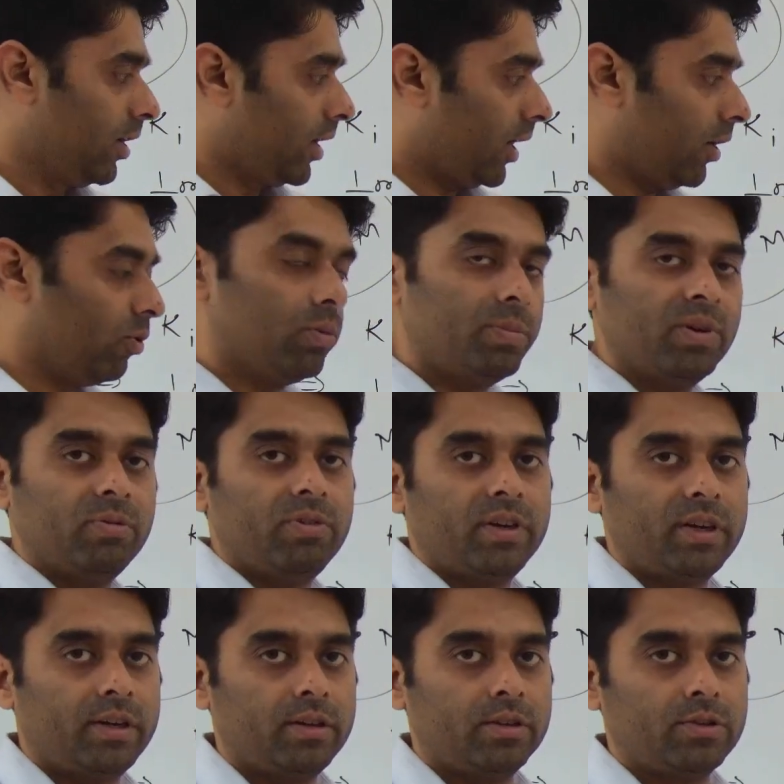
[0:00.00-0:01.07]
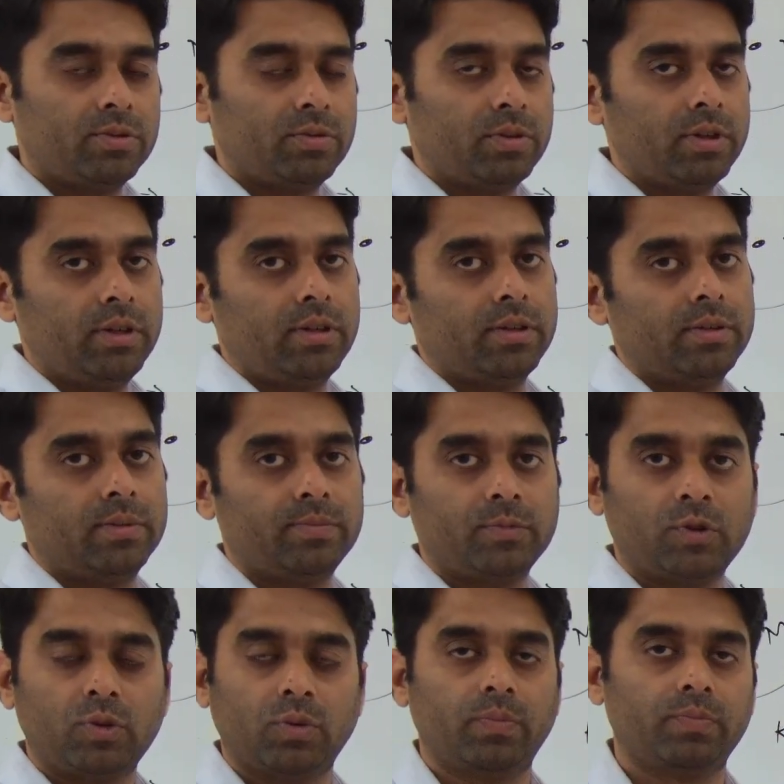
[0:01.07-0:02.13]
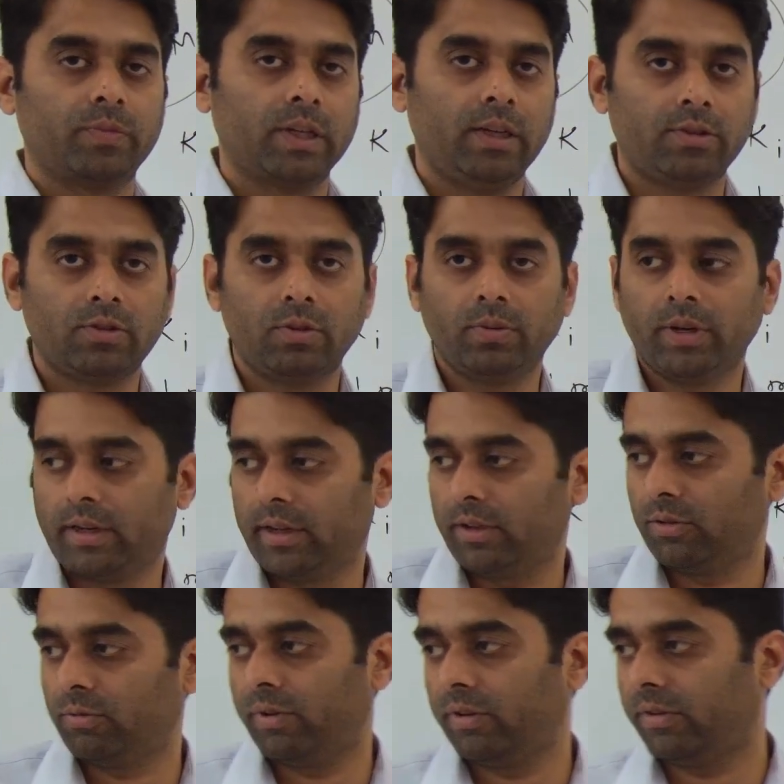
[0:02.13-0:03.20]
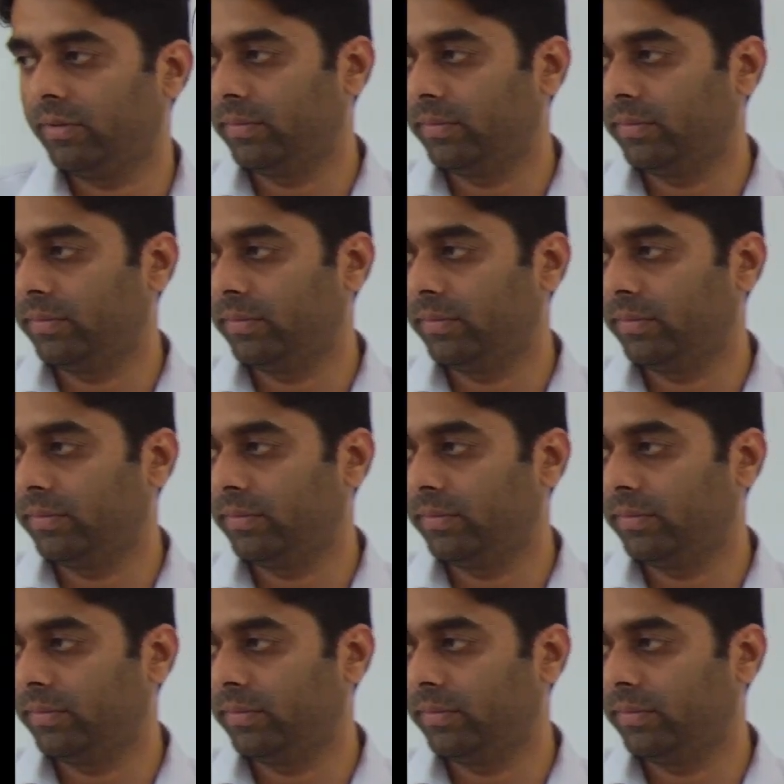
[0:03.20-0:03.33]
I hope everyone understood it. So let's look at next question.